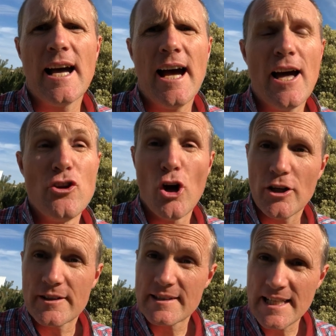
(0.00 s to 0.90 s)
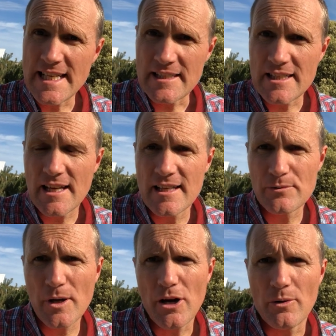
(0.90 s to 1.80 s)
not teach
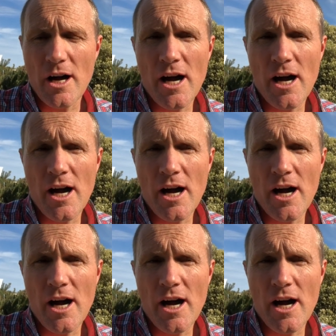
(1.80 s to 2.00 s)
as well.